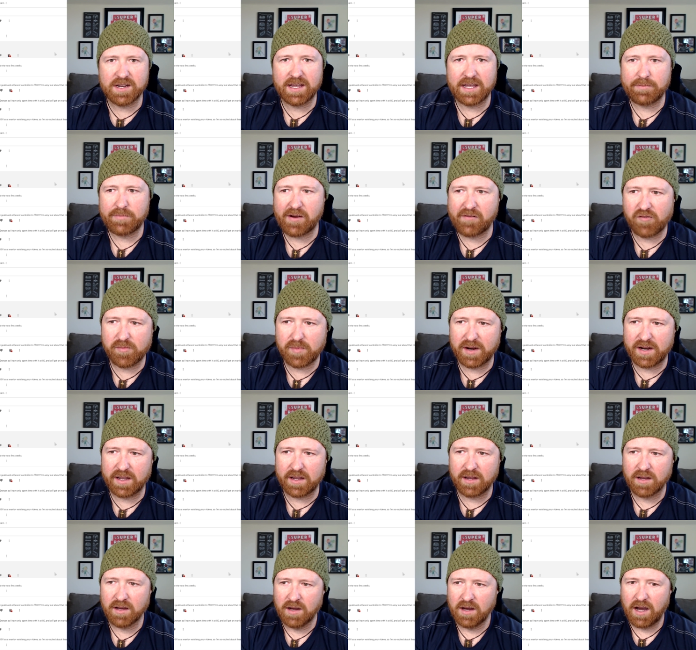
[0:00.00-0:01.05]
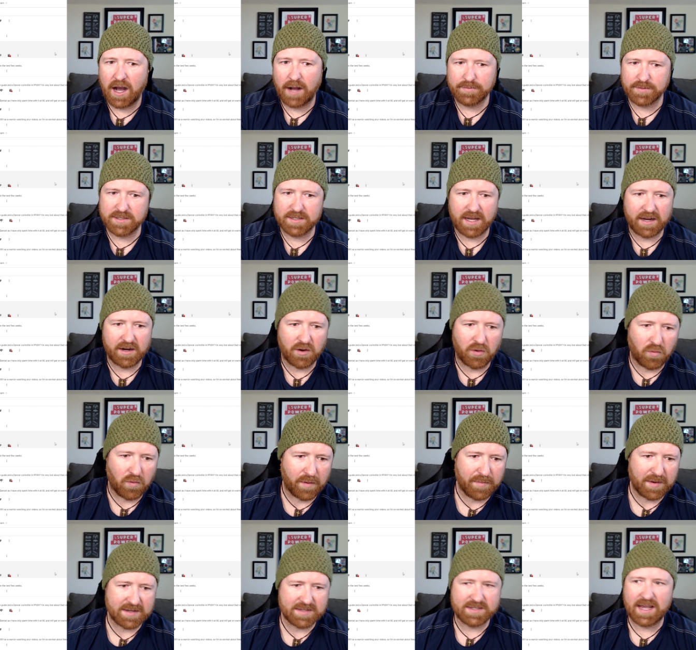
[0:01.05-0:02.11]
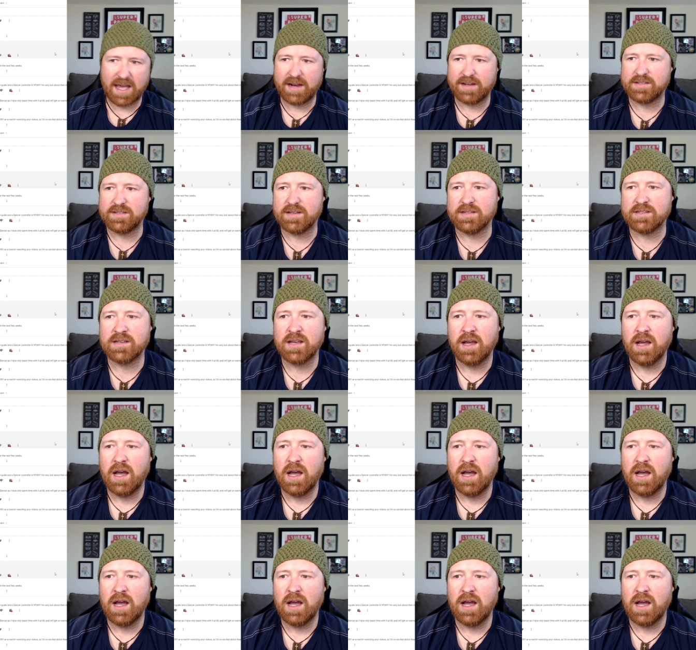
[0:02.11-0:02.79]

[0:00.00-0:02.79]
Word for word: keep everybody up to date on what my status is.